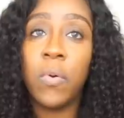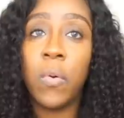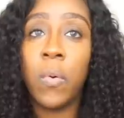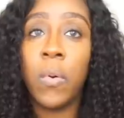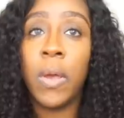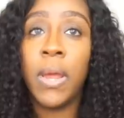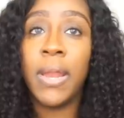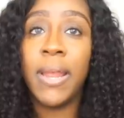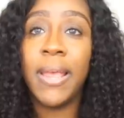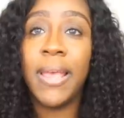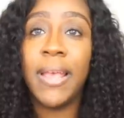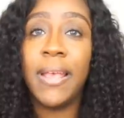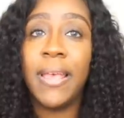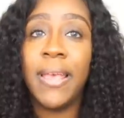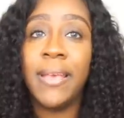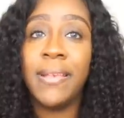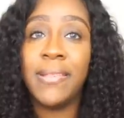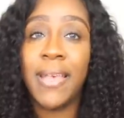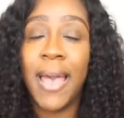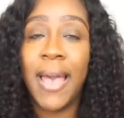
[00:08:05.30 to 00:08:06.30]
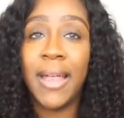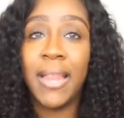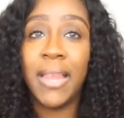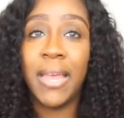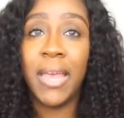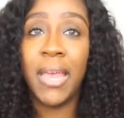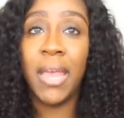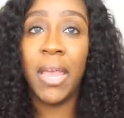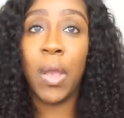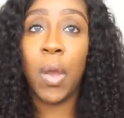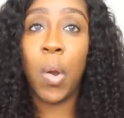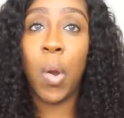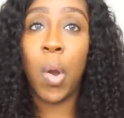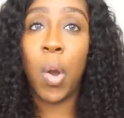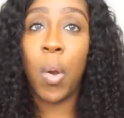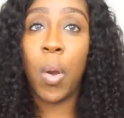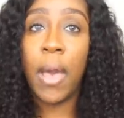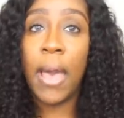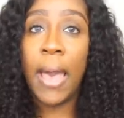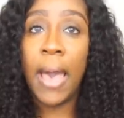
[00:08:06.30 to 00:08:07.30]
on exactly
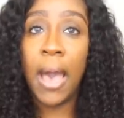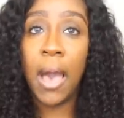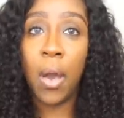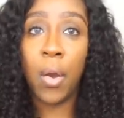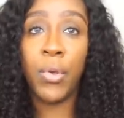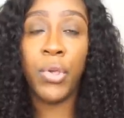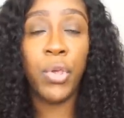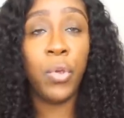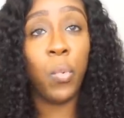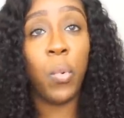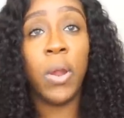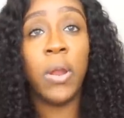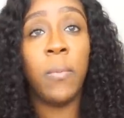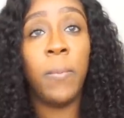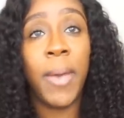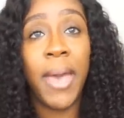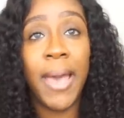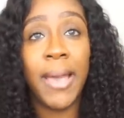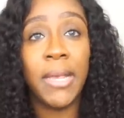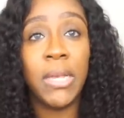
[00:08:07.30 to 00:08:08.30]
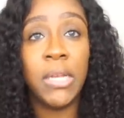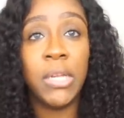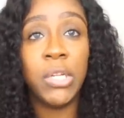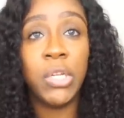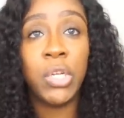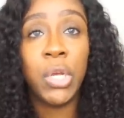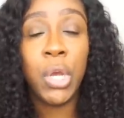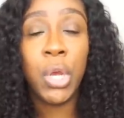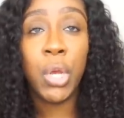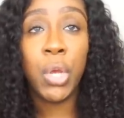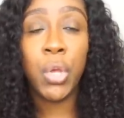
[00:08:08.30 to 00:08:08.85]
how you want to package